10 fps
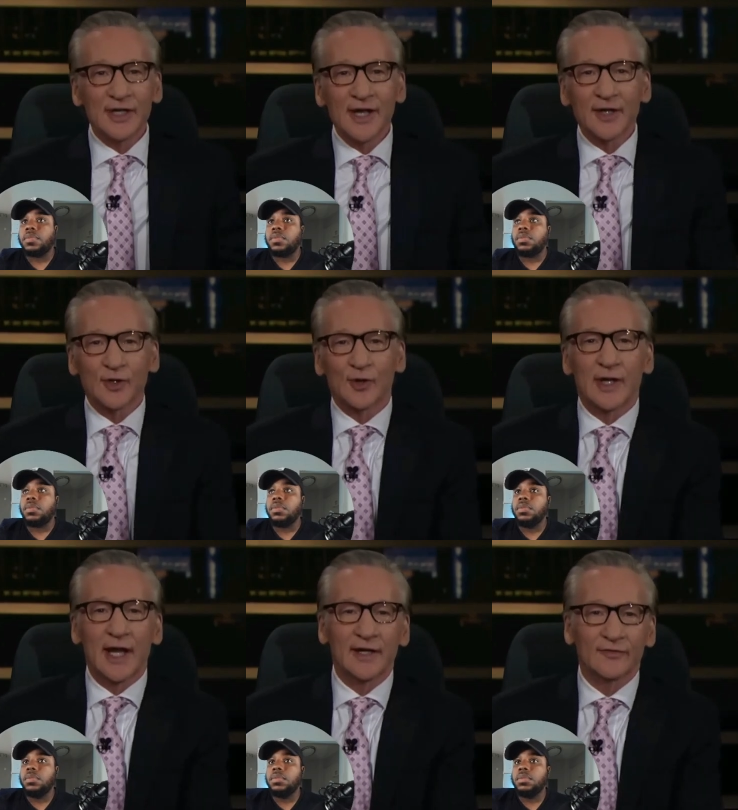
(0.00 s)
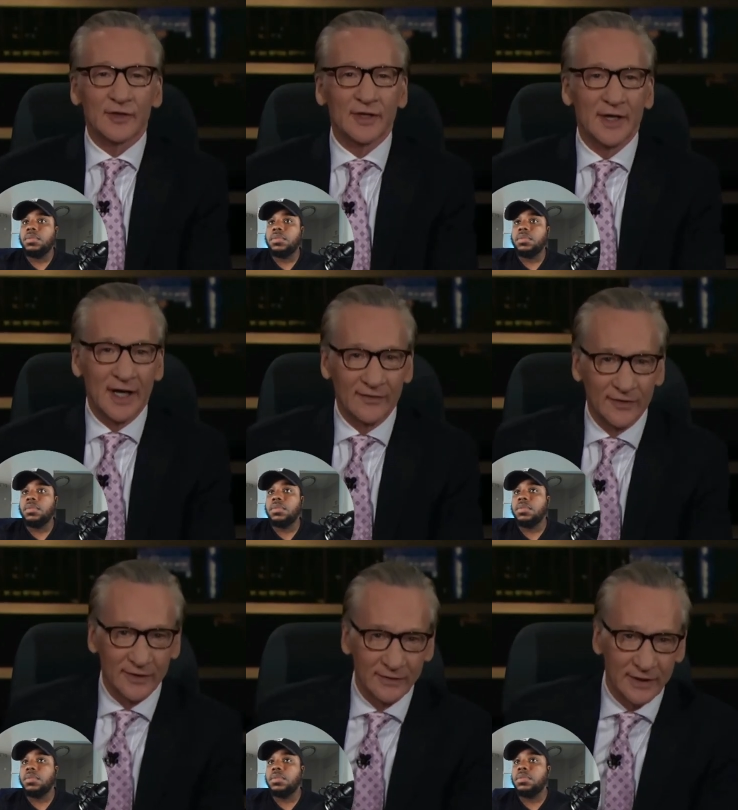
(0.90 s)
Speaker 1: can get creative with a
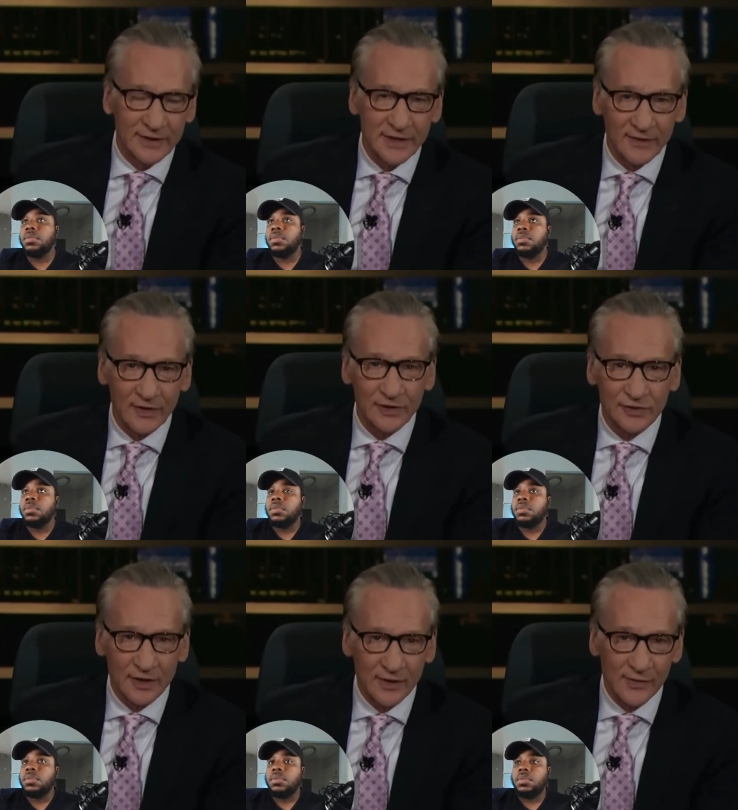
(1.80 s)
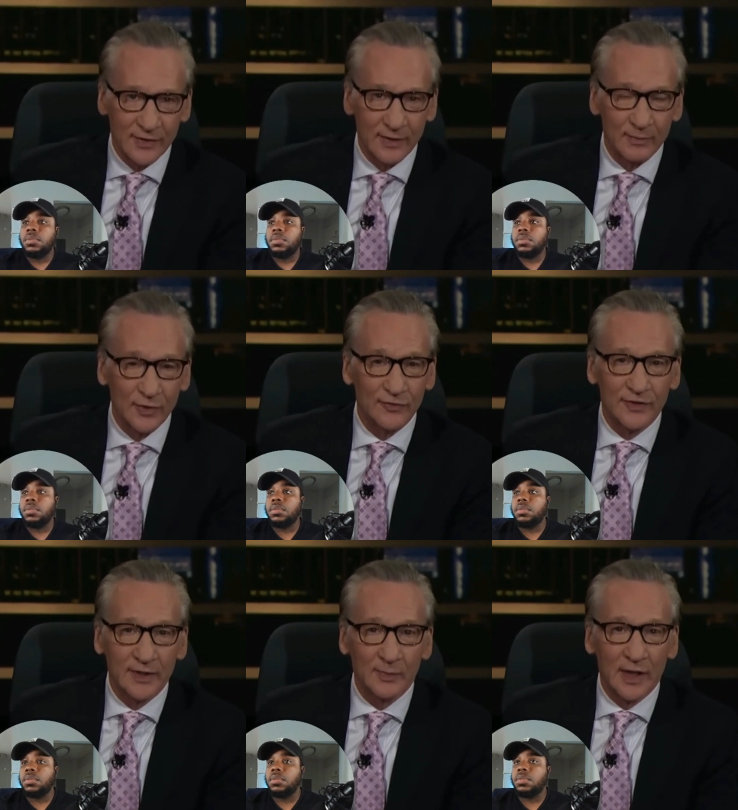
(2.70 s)
novel, a TV show, or a
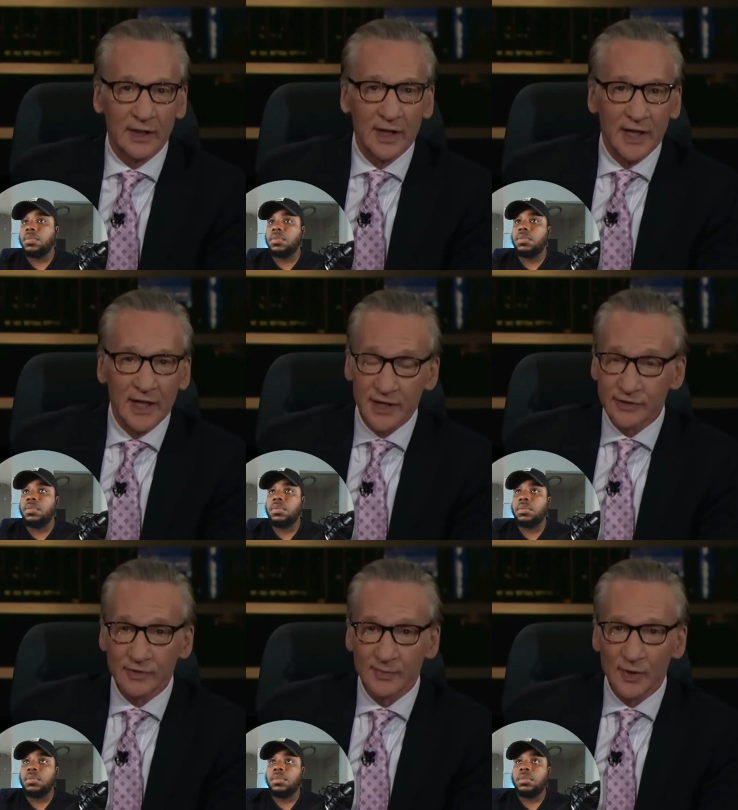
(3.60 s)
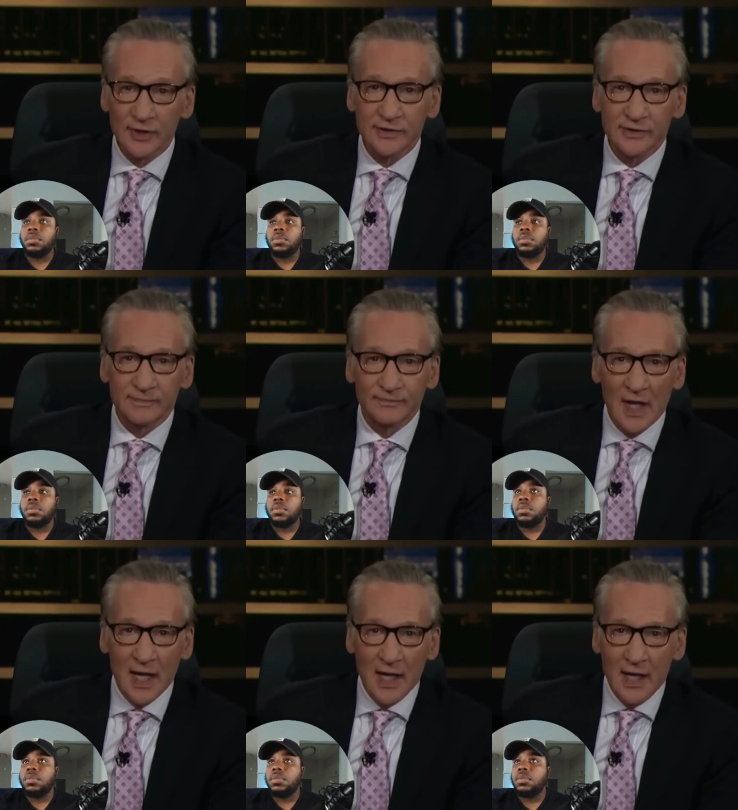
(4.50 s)
movie, but history books,
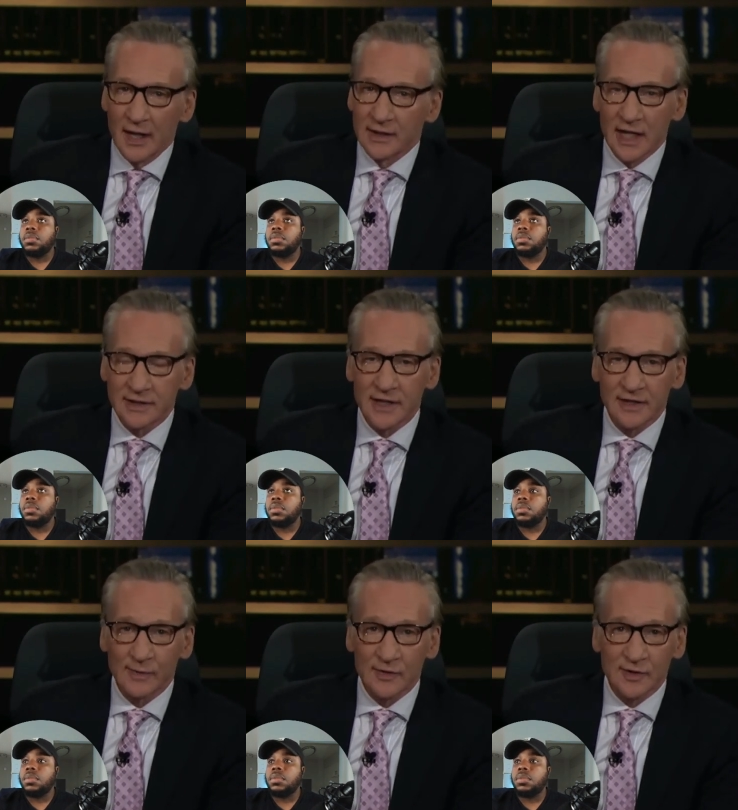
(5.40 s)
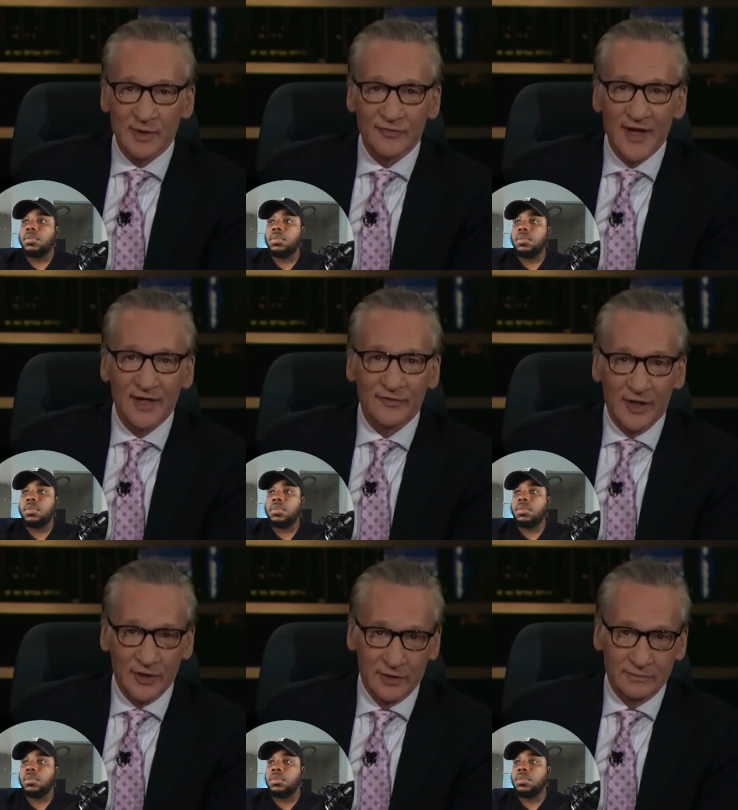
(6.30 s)
that's not supposed to be fan
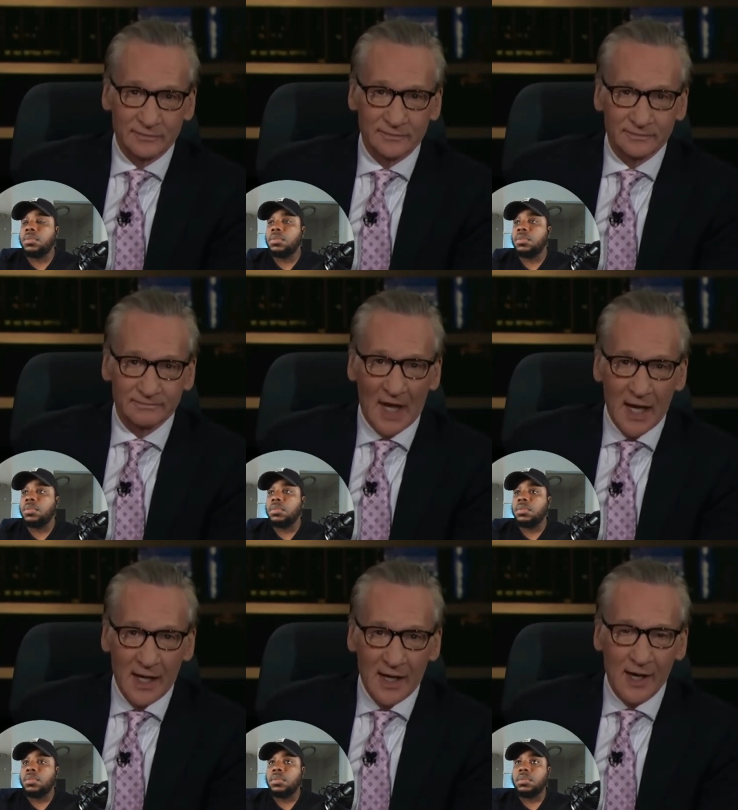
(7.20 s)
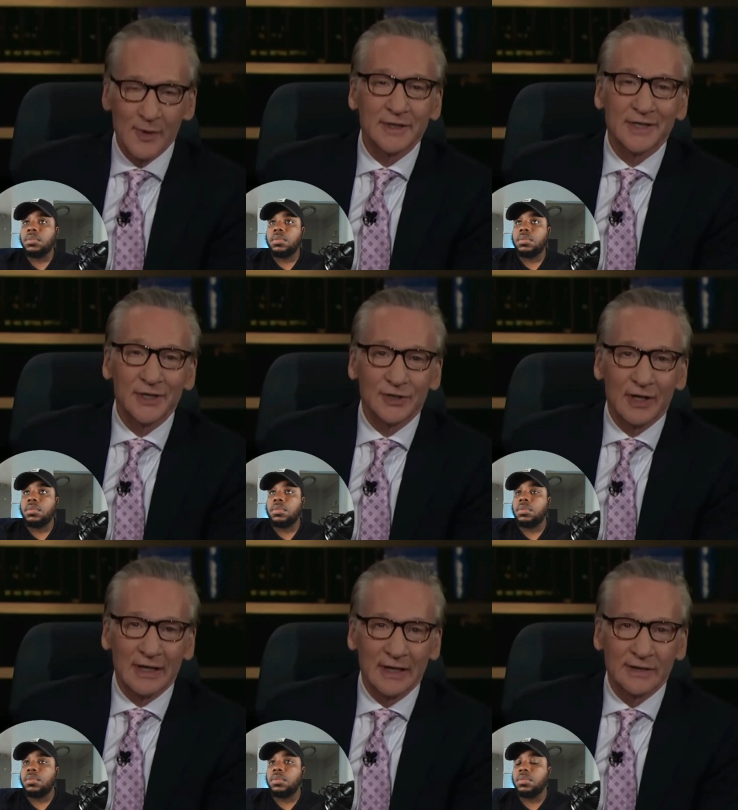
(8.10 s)
fiction. How we teach
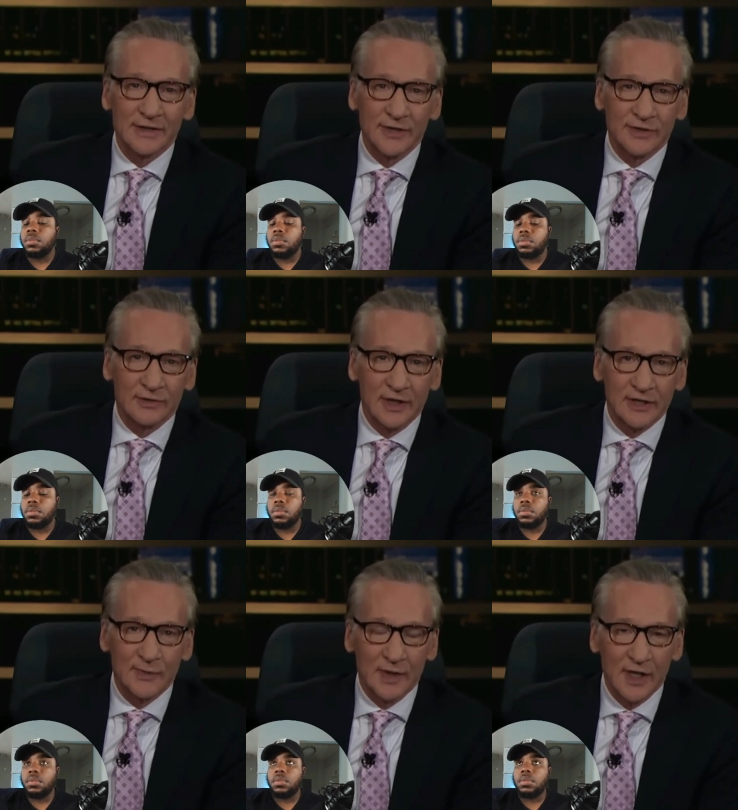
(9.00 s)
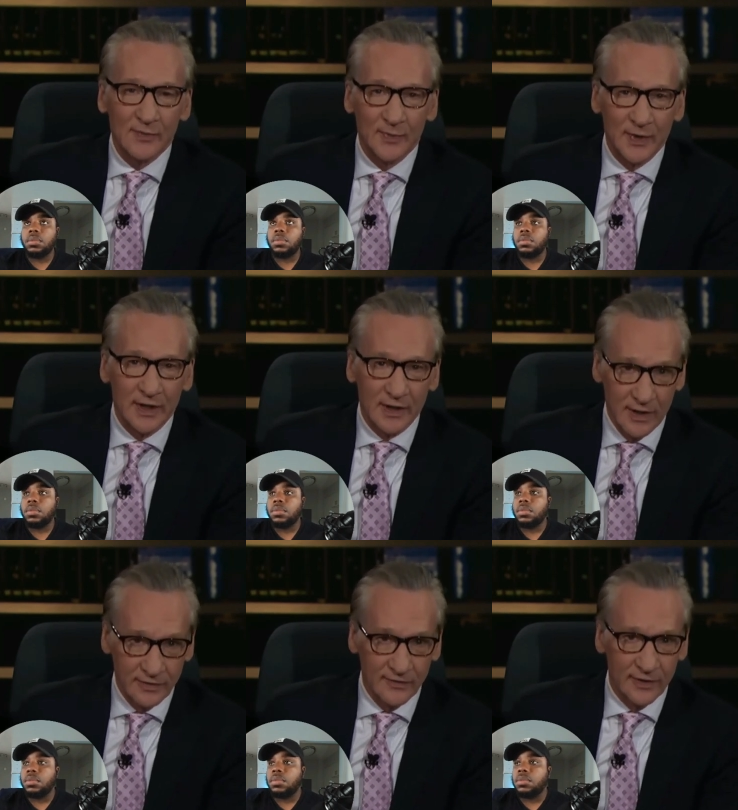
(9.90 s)
our kids history has become a big
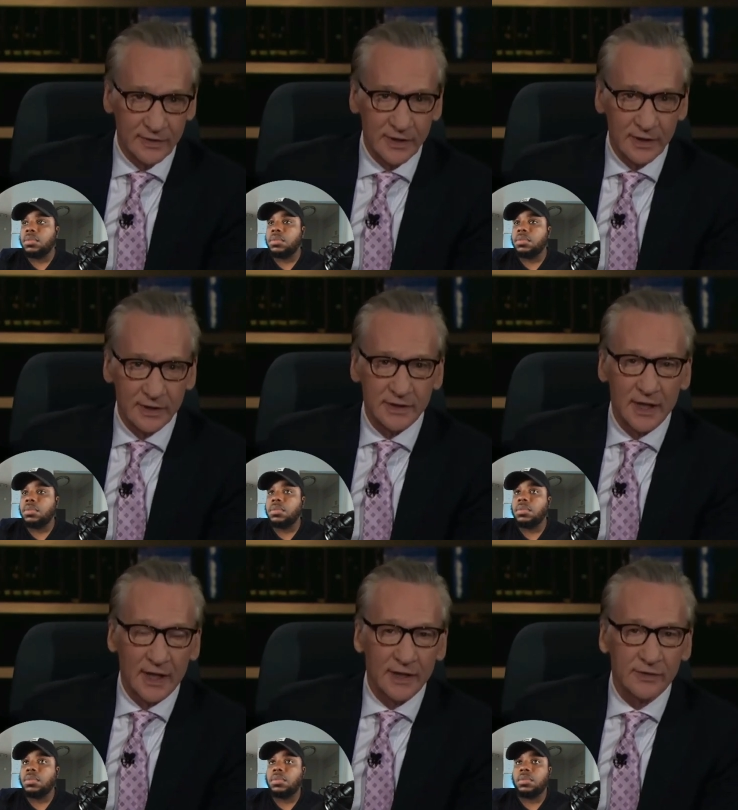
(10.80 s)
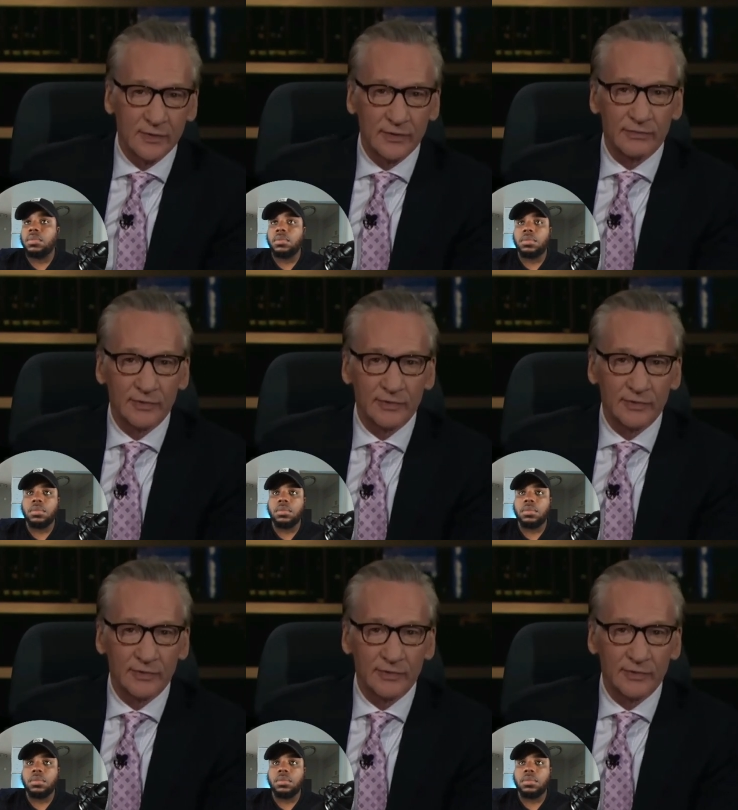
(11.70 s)
controversy these days, with